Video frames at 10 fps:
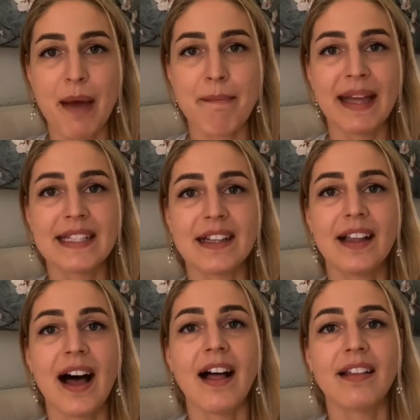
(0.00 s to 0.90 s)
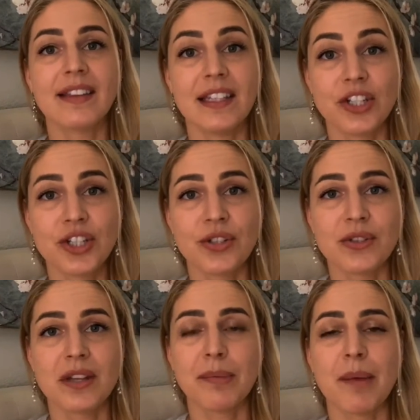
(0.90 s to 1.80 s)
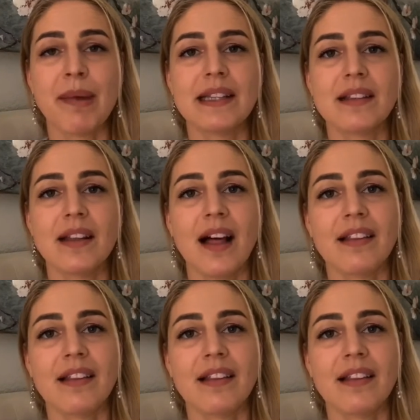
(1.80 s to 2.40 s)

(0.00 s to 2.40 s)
mental health issues and my mental health